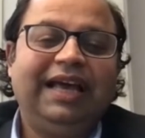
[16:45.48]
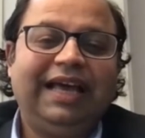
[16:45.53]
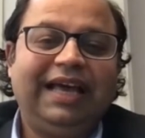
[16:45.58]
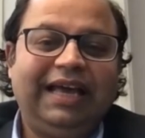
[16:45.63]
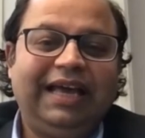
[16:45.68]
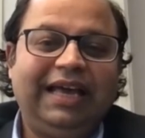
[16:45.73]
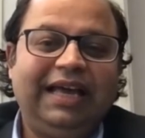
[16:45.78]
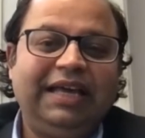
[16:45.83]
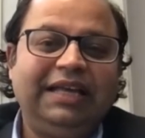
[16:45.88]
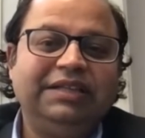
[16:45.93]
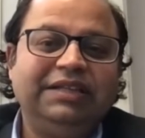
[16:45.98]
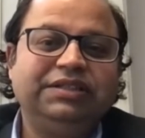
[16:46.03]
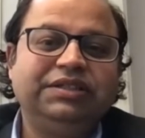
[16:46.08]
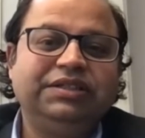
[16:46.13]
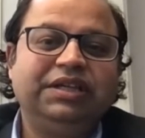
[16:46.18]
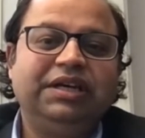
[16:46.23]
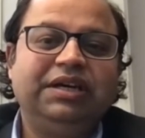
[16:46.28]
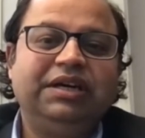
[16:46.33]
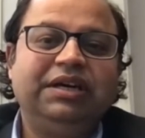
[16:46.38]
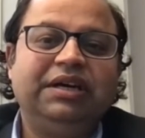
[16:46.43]
and
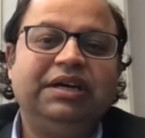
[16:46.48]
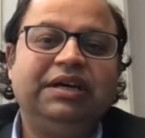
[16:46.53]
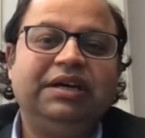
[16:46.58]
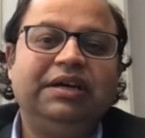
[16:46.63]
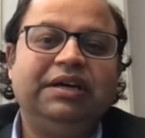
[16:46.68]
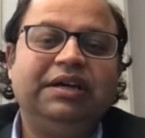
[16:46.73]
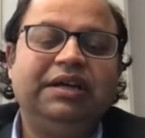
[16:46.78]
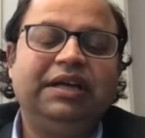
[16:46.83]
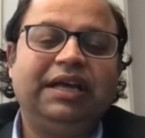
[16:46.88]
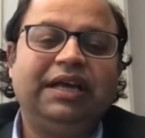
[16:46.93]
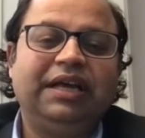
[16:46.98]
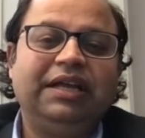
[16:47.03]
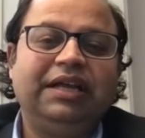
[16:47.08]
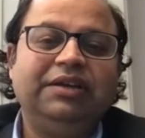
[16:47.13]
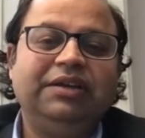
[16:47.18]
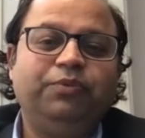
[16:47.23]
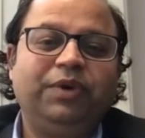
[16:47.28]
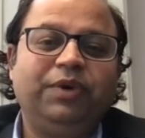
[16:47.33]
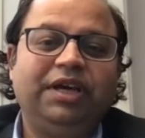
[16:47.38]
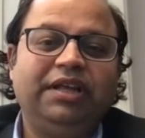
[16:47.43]
uh,
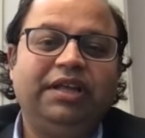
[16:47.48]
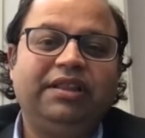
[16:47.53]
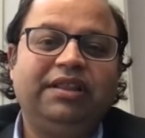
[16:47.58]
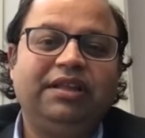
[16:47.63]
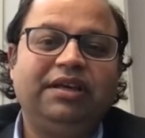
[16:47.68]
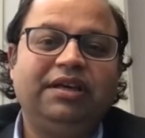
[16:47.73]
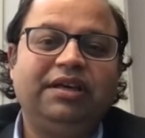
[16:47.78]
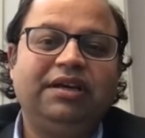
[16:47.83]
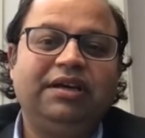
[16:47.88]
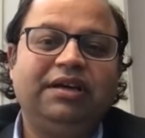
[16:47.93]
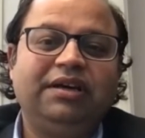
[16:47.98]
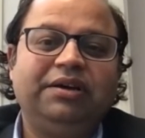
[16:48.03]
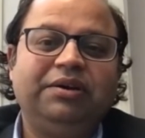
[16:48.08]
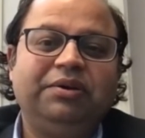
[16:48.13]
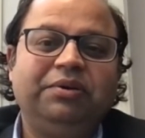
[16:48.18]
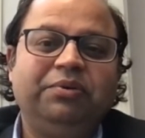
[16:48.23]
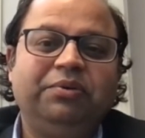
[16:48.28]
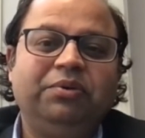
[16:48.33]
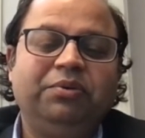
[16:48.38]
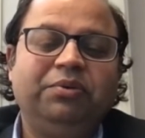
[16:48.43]
and with uh,
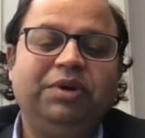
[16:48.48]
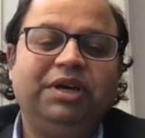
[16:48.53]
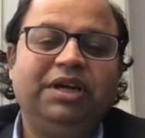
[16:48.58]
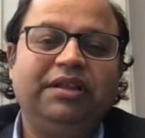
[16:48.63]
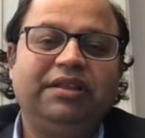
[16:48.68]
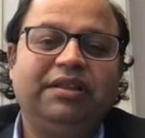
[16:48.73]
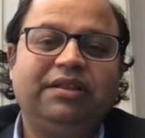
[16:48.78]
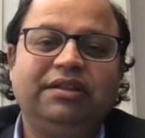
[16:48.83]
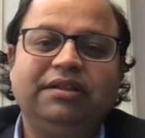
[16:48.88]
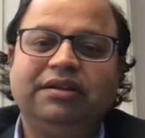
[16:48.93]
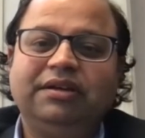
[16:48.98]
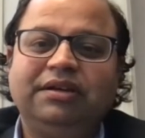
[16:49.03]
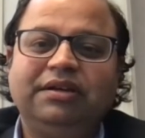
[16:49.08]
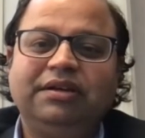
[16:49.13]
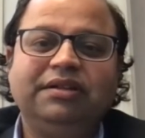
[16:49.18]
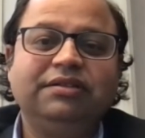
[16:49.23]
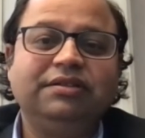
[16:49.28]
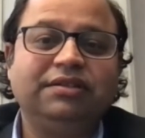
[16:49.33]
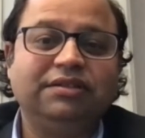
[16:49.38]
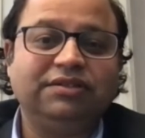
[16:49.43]
with
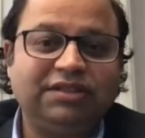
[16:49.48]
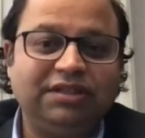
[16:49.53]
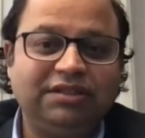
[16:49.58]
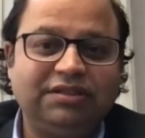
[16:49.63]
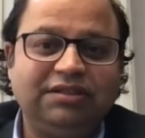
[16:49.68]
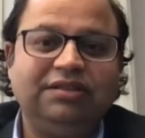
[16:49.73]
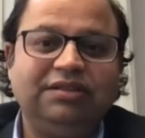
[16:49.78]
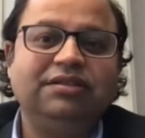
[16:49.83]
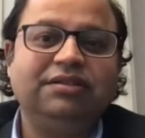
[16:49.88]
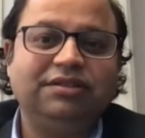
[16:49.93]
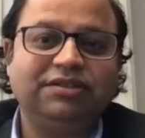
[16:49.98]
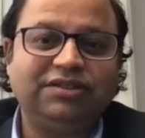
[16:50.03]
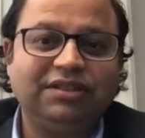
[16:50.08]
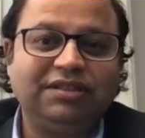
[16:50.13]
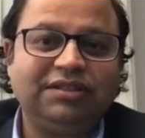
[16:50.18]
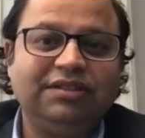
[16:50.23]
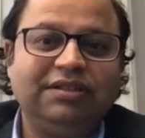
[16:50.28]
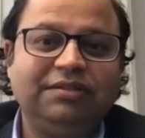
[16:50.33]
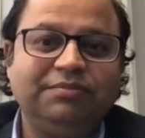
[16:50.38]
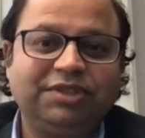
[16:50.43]
uh, the city the
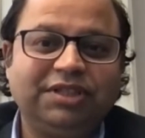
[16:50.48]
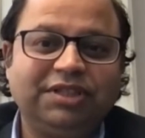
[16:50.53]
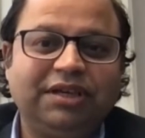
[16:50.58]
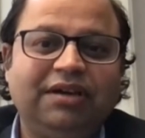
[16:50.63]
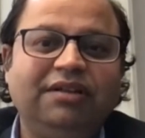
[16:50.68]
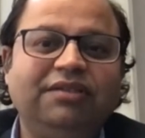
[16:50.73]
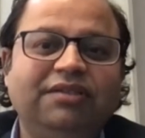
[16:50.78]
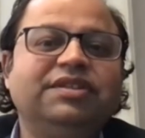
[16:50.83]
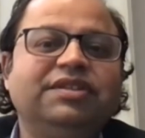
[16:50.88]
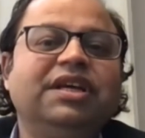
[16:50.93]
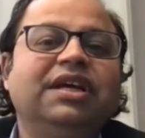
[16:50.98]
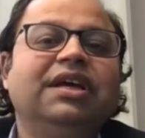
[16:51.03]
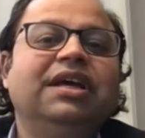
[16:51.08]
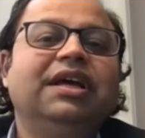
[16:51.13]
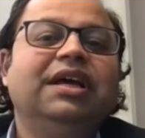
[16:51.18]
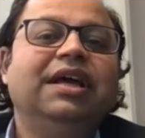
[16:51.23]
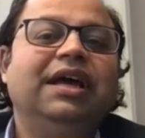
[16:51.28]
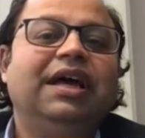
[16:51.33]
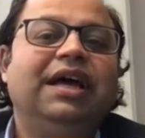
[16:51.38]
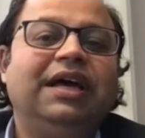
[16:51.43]
city themselves,
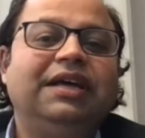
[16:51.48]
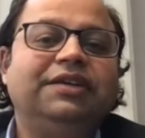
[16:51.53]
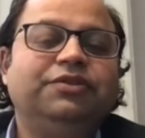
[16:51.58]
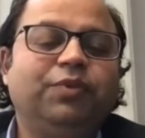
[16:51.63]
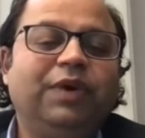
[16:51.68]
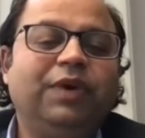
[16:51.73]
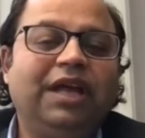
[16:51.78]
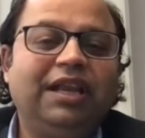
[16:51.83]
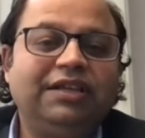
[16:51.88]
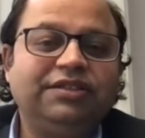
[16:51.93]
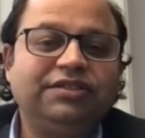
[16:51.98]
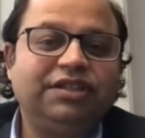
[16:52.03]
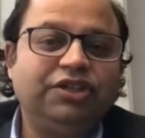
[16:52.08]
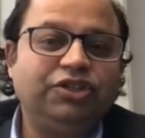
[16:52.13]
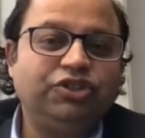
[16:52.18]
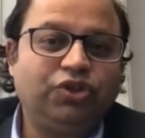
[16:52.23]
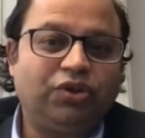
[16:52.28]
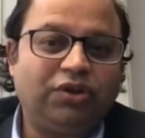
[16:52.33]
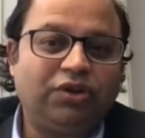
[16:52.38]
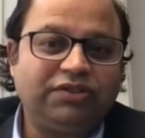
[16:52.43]
as well as the
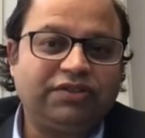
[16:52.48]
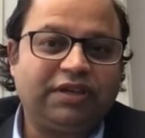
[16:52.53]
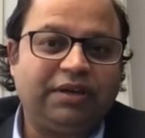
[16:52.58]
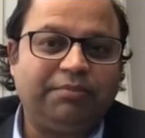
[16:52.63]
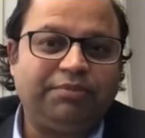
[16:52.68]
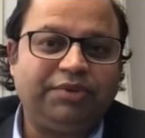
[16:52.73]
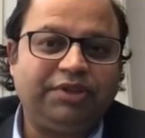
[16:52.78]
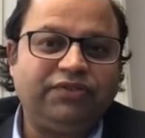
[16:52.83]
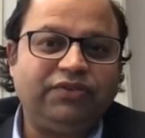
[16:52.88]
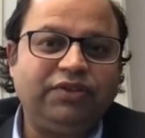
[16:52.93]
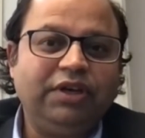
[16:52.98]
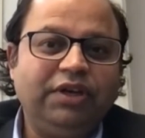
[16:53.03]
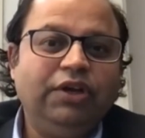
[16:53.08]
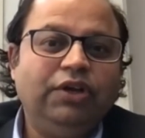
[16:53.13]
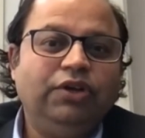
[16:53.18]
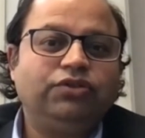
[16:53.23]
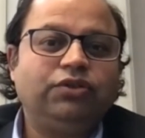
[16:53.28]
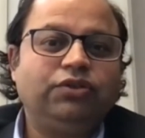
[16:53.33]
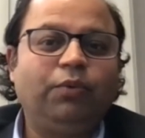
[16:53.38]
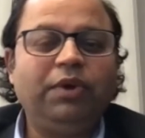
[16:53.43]
insurance companies.
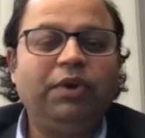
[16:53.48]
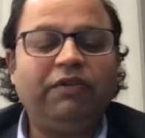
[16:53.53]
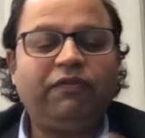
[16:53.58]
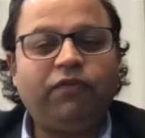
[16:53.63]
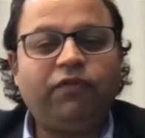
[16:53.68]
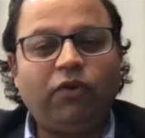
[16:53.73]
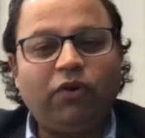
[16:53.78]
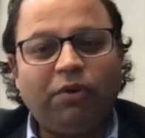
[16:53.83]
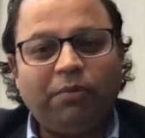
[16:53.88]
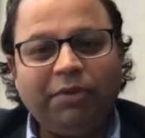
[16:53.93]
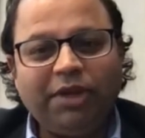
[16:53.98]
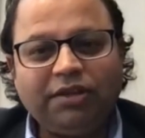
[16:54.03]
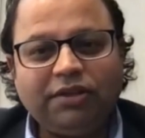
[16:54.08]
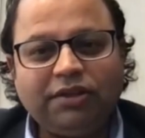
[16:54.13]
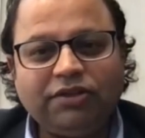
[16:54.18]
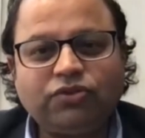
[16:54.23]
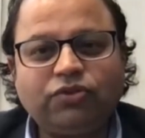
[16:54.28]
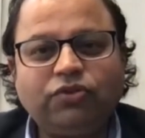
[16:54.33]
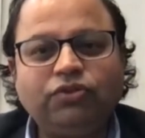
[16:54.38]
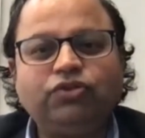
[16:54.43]
So we are forming
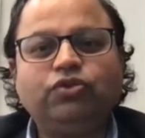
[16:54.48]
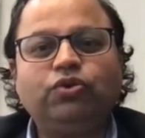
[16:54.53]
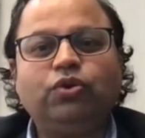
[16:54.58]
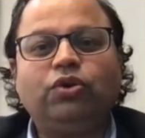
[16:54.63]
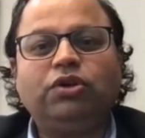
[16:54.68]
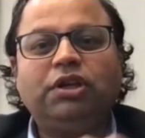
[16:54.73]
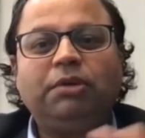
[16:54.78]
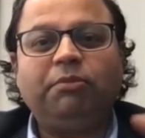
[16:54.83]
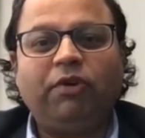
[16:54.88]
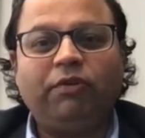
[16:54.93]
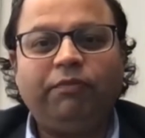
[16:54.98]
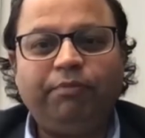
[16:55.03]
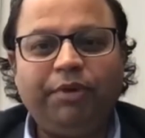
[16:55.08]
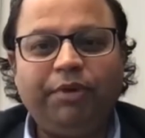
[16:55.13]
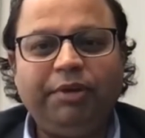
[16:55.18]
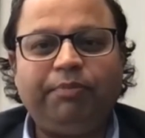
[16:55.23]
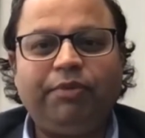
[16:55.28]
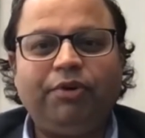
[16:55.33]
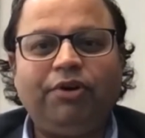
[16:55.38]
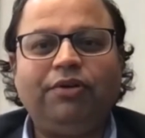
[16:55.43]
this consortium of
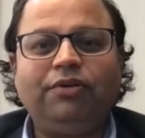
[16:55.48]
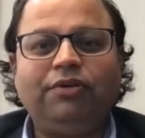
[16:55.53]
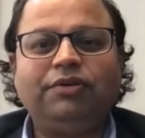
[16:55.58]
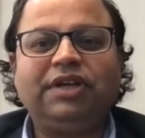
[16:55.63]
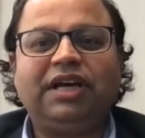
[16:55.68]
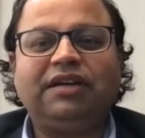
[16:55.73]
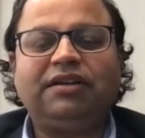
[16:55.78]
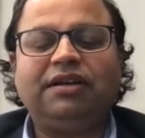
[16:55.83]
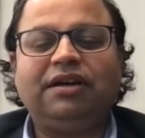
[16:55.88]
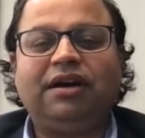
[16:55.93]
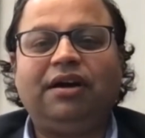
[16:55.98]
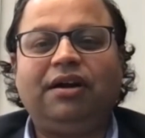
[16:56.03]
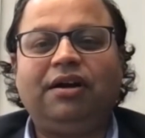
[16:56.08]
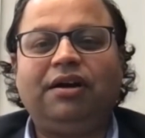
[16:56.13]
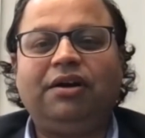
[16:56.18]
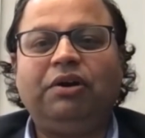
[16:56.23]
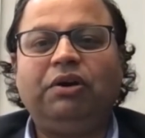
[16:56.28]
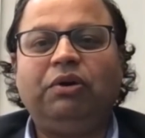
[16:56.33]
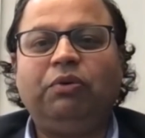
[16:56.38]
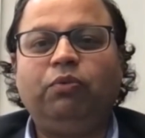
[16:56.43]
people that
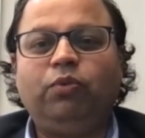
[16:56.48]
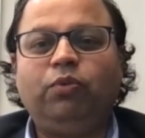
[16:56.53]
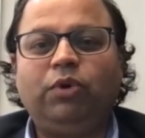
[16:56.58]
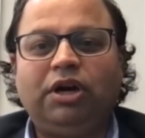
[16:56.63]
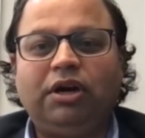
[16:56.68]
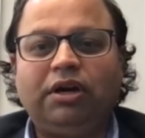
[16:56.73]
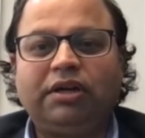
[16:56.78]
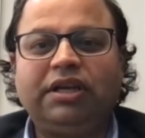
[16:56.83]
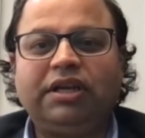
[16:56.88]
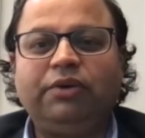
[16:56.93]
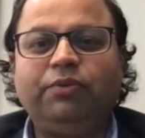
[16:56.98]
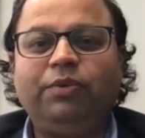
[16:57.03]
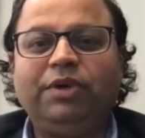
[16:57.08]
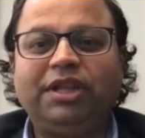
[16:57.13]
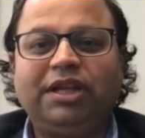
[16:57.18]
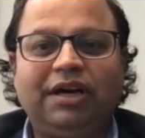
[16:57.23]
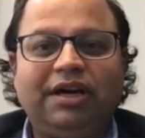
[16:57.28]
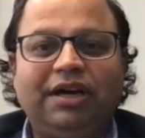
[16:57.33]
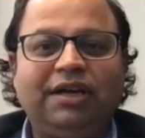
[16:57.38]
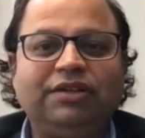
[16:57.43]
are working
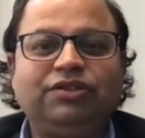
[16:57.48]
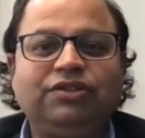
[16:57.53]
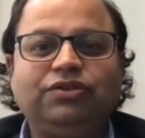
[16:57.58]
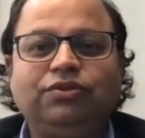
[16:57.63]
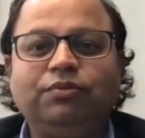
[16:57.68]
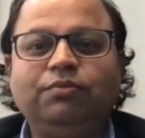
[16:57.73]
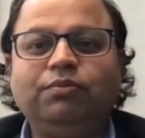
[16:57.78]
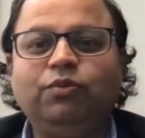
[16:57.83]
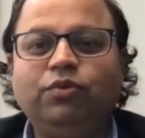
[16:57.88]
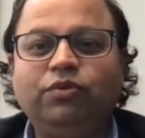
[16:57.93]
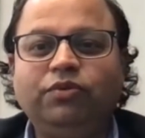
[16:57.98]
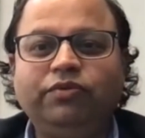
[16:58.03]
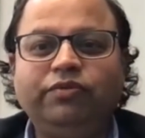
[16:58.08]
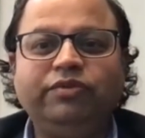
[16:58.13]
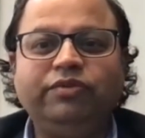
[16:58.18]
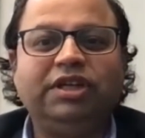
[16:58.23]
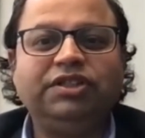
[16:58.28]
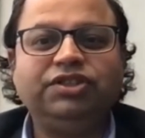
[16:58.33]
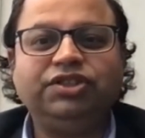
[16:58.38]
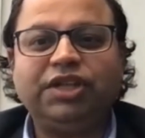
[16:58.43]
with us to move
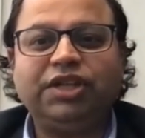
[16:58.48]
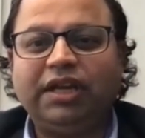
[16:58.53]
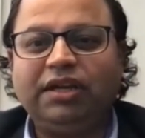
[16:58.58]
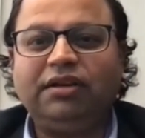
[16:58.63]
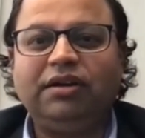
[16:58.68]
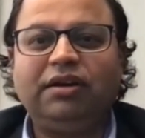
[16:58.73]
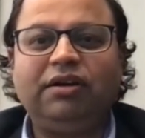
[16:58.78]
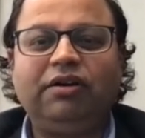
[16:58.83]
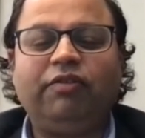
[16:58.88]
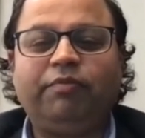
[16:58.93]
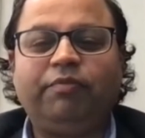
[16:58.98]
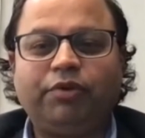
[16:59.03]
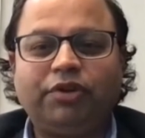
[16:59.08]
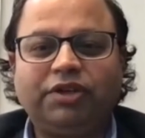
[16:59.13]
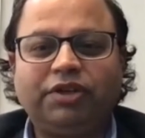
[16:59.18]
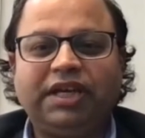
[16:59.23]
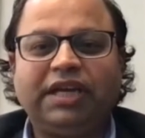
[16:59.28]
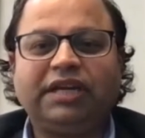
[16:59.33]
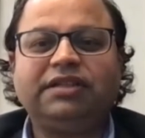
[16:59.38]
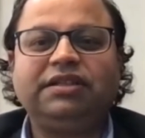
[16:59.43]
the agenda of
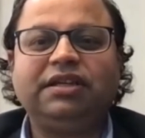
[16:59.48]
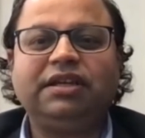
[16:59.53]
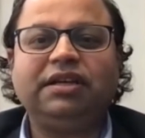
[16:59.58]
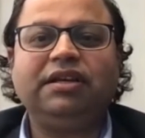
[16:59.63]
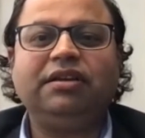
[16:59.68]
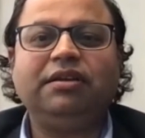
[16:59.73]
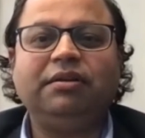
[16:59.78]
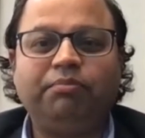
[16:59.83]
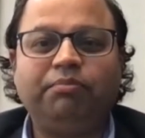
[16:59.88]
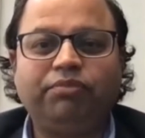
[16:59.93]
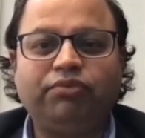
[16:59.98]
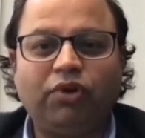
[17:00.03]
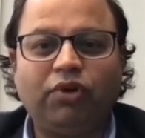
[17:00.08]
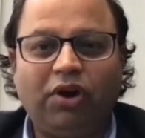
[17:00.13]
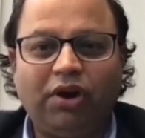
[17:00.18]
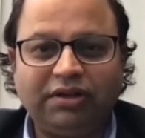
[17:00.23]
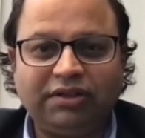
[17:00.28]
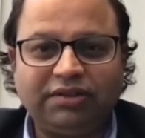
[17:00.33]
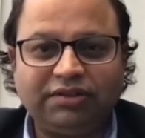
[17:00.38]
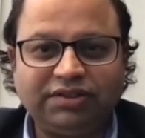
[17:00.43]
protecting in a
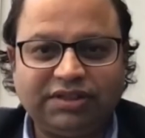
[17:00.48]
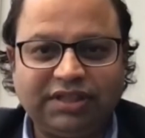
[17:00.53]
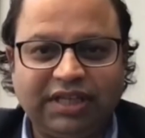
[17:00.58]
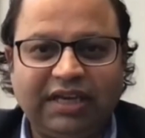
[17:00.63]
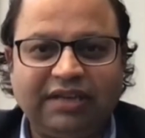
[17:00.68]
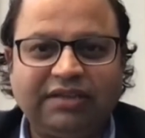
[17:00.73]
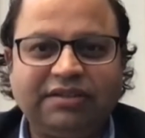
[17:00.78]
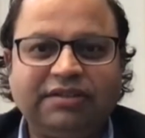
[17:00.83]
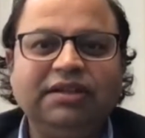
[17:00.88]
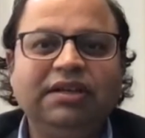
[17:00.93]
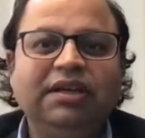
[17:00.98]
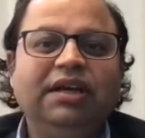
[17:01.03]
broader set